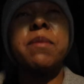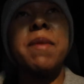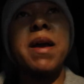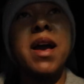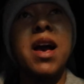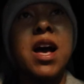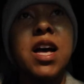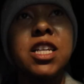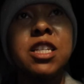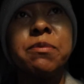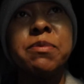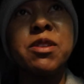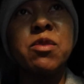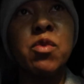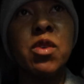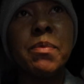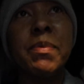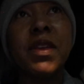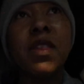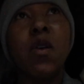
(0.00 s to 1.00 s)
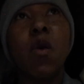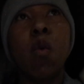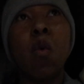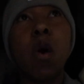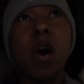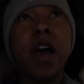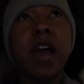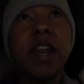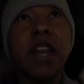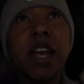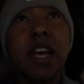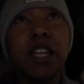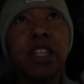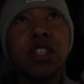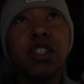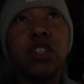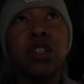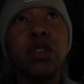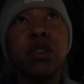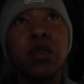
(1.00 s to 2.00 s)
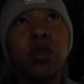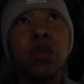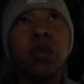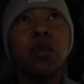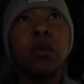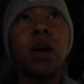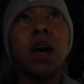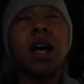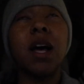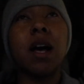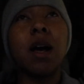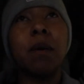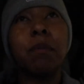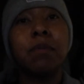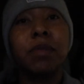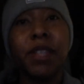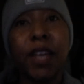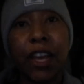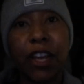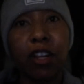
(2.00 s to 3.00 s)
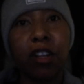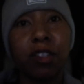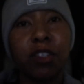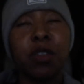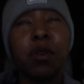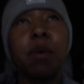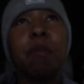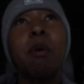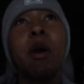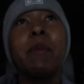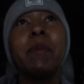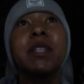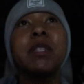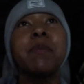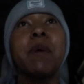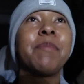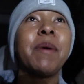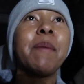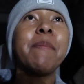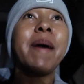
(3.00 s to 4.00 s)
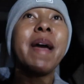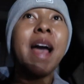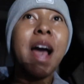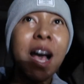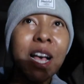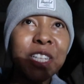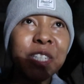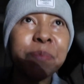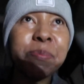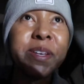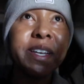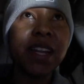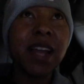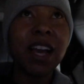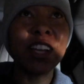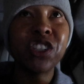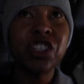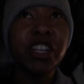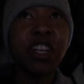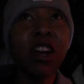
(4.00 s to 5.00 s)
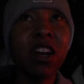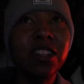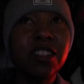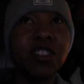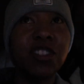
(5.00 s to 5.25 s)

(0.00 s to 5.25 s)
my husband will be the one to um, take her to appointments, but my husband actually got